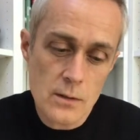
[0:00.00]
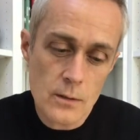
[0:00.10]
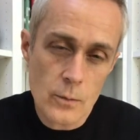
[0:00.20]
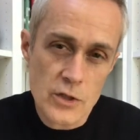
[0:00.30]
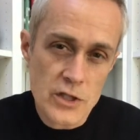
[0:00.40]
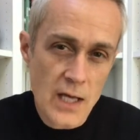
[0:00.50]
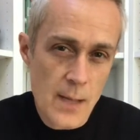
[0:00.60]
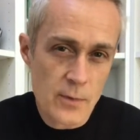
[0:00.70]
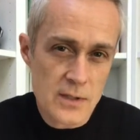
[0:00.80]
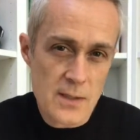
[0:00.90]
when she came
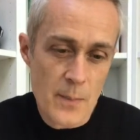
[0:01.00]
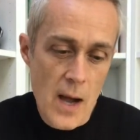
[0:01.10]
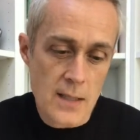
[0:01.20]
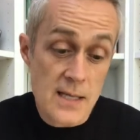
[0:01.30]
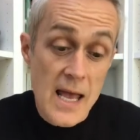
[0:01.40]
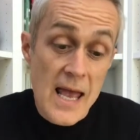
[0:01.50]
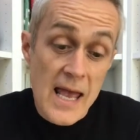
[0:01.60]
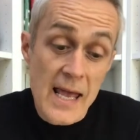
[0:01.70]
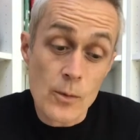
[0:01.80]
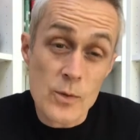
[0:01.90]
onto the bus.
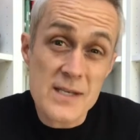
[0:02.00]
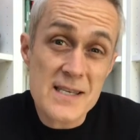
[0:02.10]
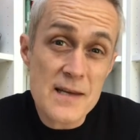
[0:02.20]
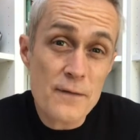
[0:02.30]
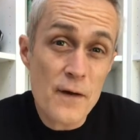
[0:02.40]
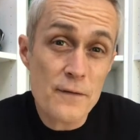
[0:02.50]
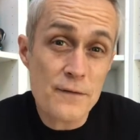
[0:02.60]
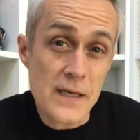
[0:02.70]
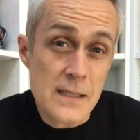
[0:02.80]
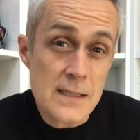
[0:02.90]
It was as if her
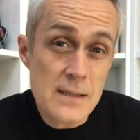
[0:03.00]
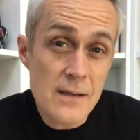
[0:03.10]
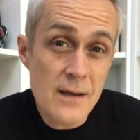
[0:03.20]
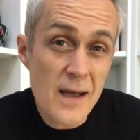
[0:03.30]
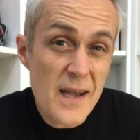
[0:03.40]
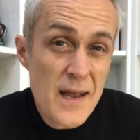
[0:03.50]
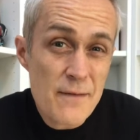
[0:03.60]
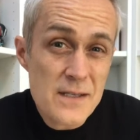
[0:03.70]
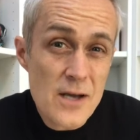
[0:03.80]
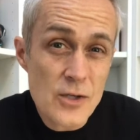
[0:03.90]
feet never
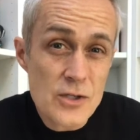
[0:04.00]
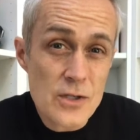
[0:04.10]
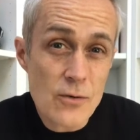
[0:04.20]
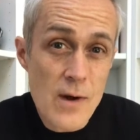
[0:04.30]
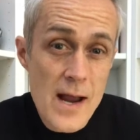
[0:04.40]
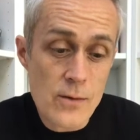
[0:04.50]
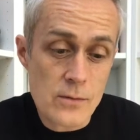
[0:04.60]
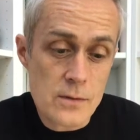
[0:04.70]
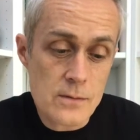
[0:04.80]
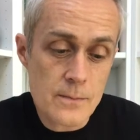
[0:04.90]
touched the
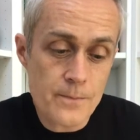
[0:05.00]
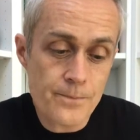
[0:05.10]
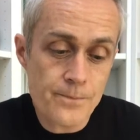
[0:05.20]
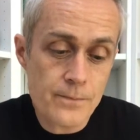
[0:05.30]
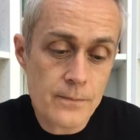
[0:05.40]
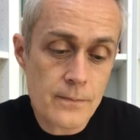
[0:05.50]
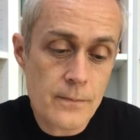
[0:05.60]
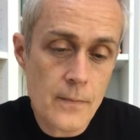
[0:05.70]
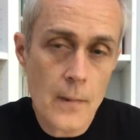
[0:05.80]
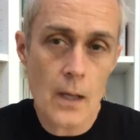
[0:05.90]
ground.
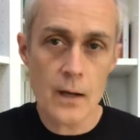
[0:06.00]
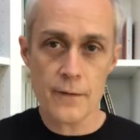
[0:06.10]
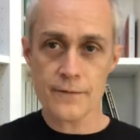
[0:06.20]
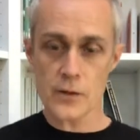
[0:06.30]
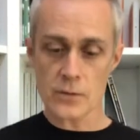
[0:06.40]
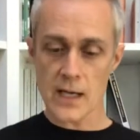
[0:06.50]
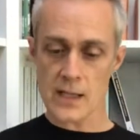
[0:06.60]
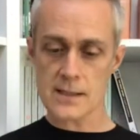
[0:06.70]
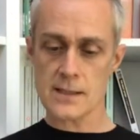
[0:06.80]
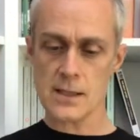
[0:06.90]
A few
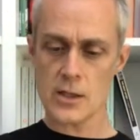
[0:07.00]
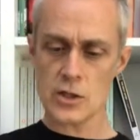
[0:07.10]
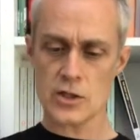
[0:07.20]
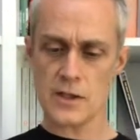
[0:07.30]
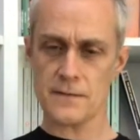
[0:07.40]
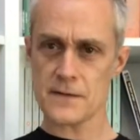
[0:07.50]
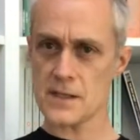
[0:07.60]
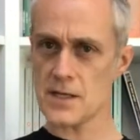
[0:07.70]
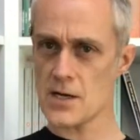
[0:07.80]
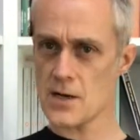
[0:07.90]
kids shifted
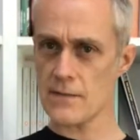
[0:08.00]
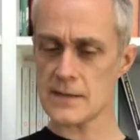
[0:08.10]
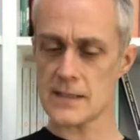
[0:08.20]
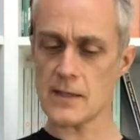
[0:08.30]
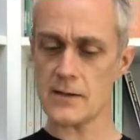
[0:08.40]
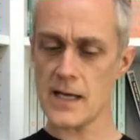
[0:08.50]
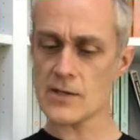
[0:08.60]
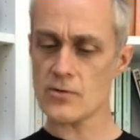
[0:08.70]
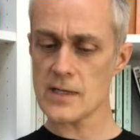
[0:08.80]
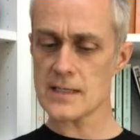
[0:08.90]
nervously on their
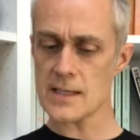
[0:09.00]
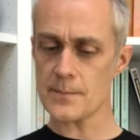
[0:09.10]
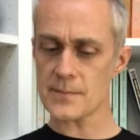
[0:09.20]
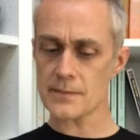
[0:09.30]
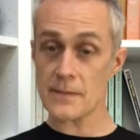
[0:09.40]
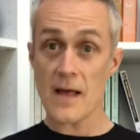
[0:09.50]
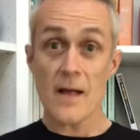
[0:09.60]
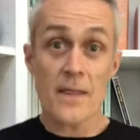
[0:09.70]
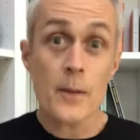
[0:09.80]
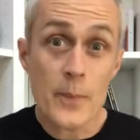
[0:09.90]
tree stumps.
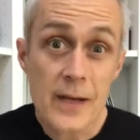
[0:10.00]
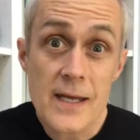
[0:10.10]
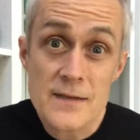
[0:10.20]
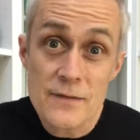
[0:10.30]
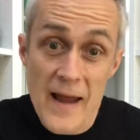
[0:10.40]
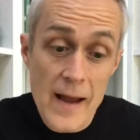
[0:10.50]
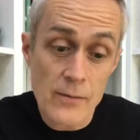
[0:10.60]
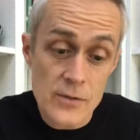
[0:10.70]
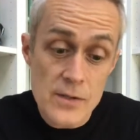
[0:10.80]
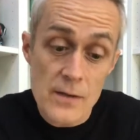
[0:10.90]
"The police
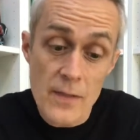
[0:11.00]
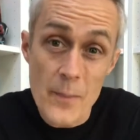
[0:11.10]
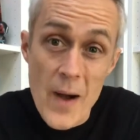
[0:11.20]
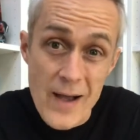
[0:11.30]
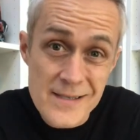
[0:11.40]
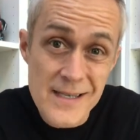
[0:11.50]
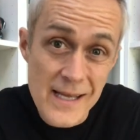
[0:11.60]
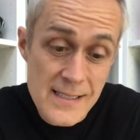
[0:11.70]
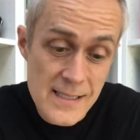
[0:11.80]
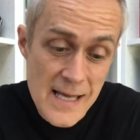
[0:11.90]
found the bus
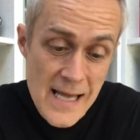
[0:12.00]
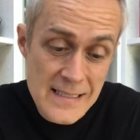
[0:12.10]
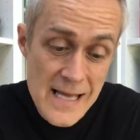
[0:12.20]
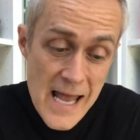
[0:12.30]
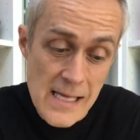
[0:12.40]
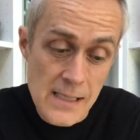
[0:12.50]
later that day,"